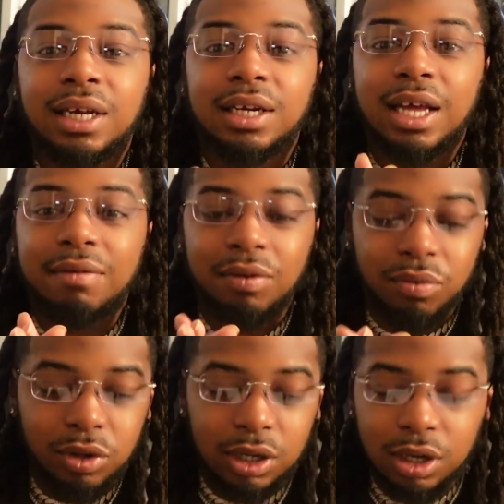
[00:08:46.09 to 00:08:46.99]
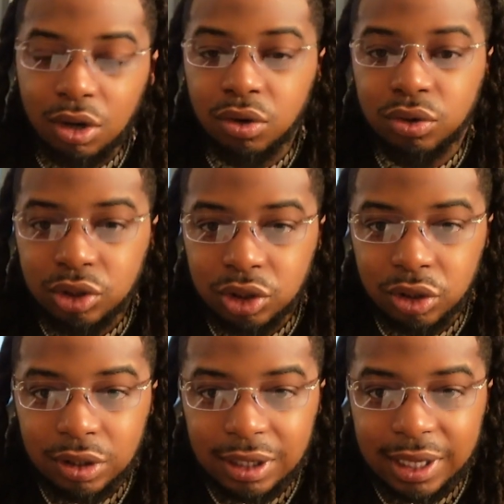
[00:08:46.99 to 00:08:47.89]
Navy will close
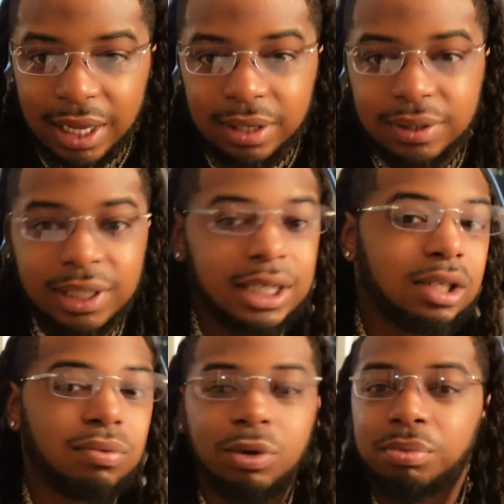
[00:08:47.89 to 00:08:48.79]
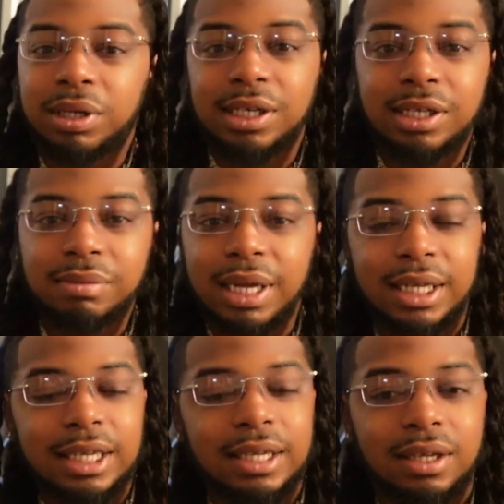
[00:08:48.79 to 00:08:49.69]
your account and then you won't be able to get back
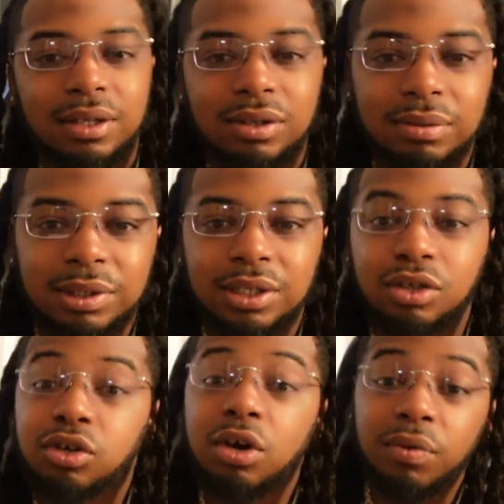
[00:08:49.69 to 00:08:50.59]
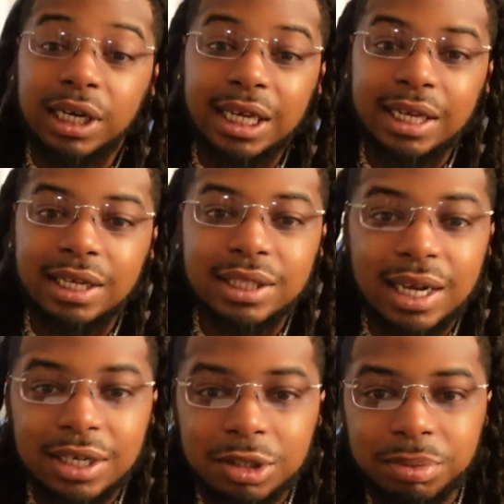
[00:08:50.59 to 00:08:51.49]
in. You know what I'm saying? You don't want to get kicked out
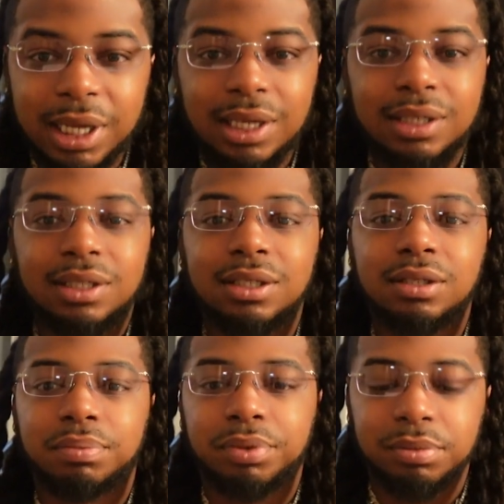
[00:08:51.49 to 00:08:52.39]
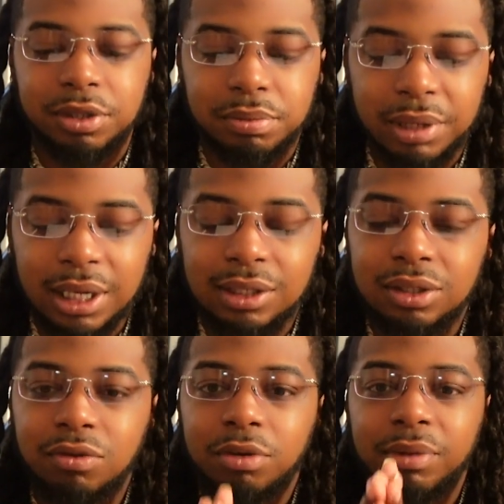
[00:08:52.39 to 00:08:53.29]
of this bank because this is a premier bank. So
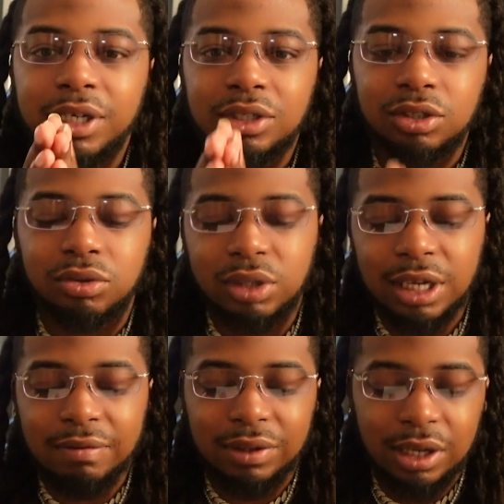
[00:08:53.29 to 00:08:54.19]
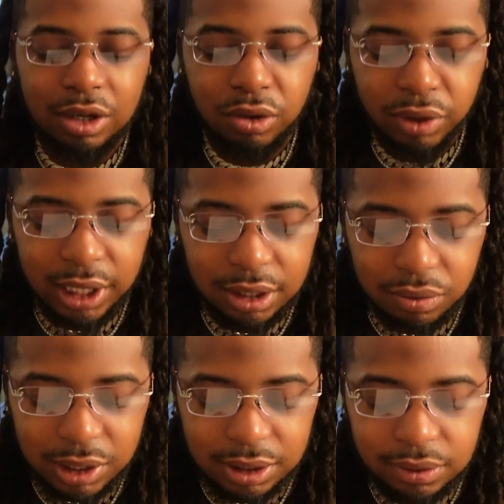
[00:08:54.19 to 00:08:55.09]
you want to make sure you're doing everything correctly
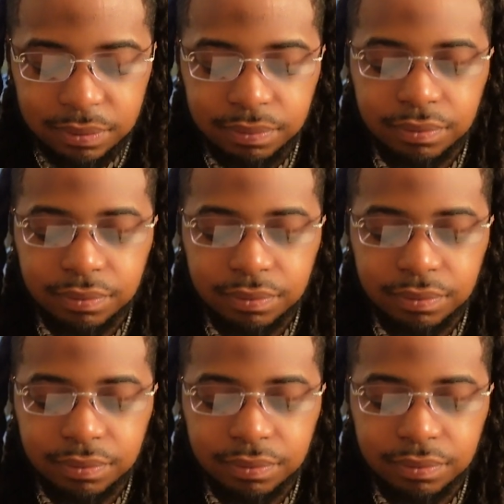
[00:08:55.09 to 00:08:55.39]
with them.